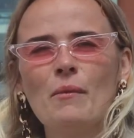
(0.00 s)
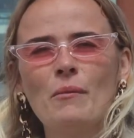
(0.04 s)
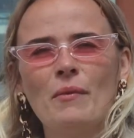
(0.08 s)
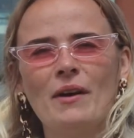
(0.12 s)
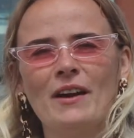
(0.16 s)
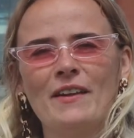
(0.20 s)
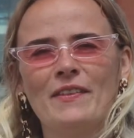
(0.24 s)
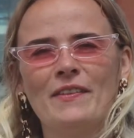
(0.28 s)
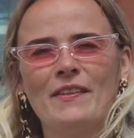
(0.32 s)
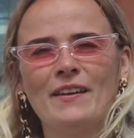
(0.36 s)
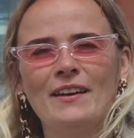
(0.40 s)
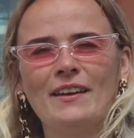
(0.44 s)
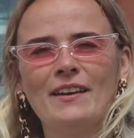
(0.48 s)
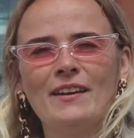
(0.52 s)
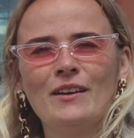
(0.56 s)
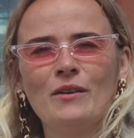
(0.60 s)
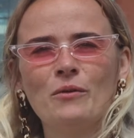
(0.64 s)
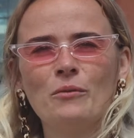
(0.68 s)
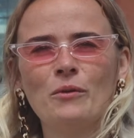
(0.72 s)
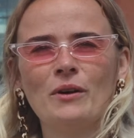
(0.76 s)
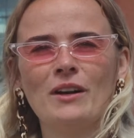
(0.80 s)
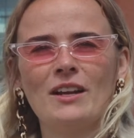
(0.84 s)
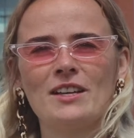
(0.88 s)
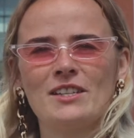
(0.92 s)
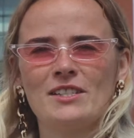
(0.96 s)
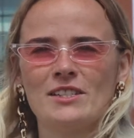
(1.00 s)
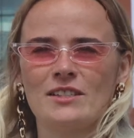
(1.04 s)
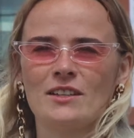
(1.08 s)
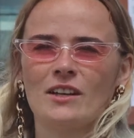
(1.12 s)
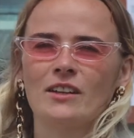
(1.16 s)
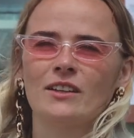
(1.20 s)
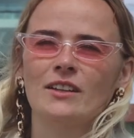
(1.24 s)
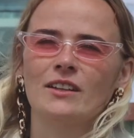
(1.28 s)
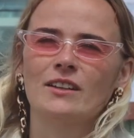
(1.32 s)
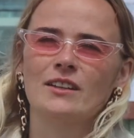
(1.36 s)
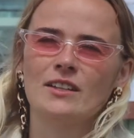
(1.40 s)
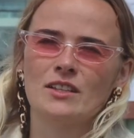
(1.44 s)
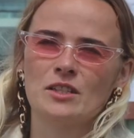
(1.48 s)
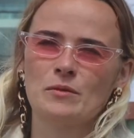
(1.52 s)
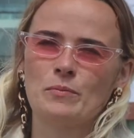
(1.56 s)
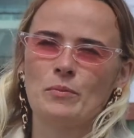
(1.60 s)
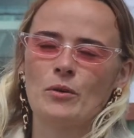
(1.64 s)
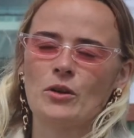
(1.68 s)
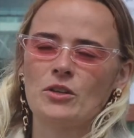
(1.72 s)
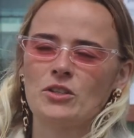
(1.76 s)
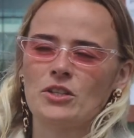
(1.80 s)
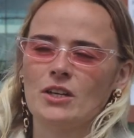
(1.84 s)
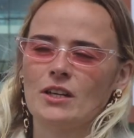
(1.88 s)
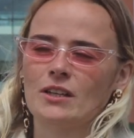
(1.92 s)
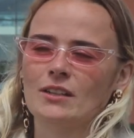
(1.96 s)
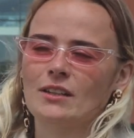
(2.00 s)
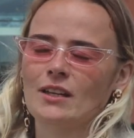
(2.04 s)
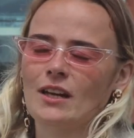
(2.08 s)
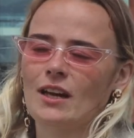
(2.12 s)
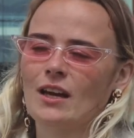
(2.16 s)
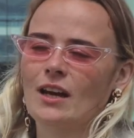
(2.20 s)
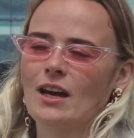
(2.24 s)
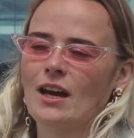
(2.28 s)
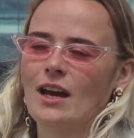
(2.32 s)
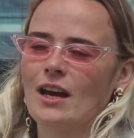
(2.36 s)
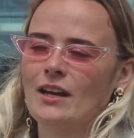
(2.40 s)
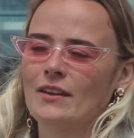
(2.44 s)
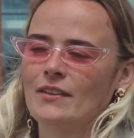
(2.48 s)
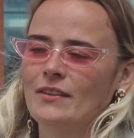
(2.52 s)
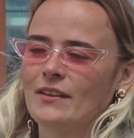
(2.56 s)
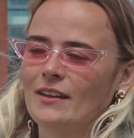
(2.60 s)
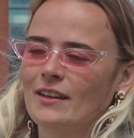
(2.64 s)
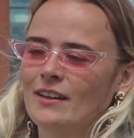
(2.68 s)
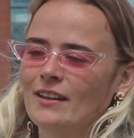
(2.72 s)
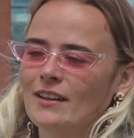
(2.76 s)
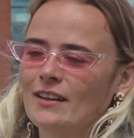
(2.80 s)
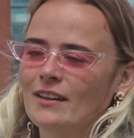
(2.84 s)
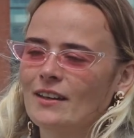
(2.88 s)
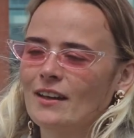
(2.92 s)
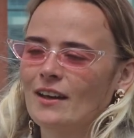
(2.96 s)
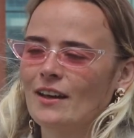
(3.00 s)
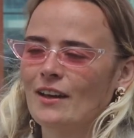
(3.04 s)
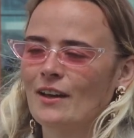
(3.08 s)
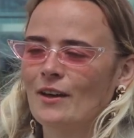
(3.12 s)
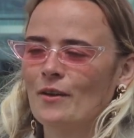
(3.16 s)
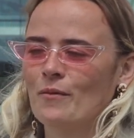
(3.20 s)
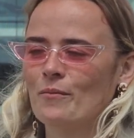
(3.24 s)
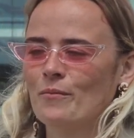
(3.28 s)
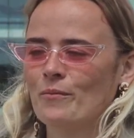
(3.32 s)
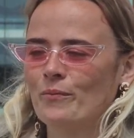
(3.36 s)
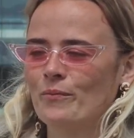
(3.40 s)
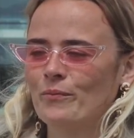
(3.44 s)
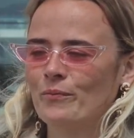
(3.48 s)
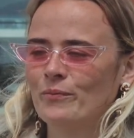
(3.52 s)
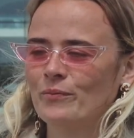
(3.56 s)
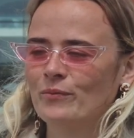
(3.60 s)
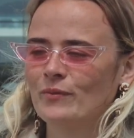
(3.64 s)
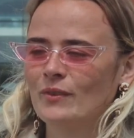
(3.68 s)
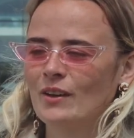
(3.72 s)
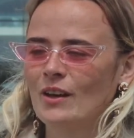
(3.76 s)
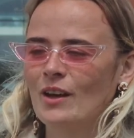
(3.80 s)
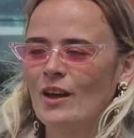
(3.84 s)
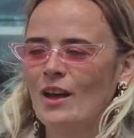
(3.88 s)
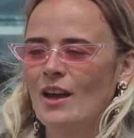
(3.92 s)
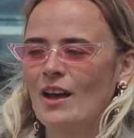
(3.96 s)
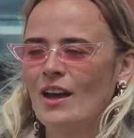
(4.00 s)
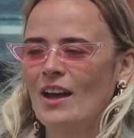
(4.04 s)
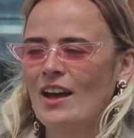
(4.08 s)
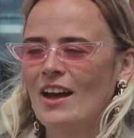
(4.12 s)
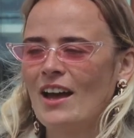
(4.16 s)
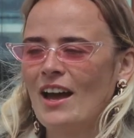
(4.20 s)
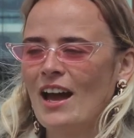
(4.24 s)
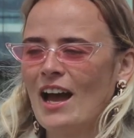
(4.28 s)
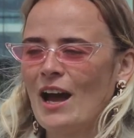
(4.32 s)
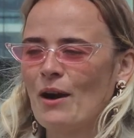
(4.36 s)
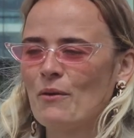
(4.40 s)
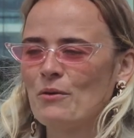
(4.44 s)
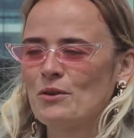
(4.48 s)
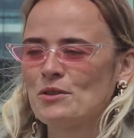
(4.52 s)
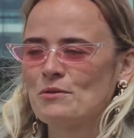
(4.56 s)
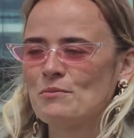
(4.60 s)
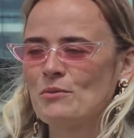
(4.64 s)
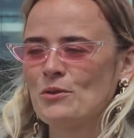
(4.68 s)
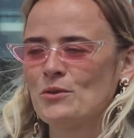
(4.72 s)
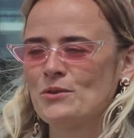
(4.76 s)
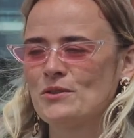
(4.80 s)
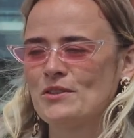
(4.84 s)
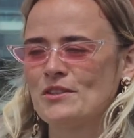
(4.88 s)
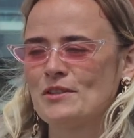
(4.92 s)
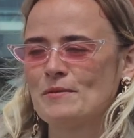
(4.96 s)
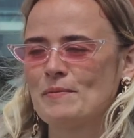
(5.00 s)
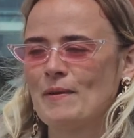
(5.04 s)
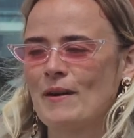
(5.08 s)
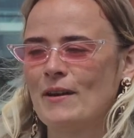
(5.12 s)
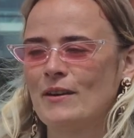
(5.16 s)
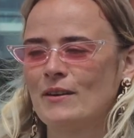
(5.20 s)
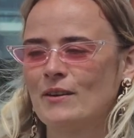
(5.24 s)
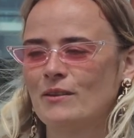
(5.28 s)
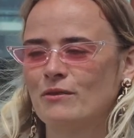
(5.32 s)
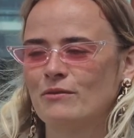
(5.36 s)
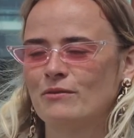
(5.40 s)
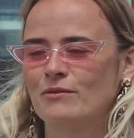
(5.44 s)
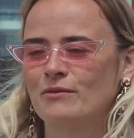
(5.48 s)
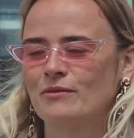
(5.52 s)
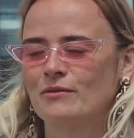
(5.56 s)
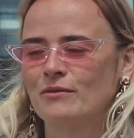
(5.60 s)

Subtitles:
But I think when I started this project, I think I was most inspired of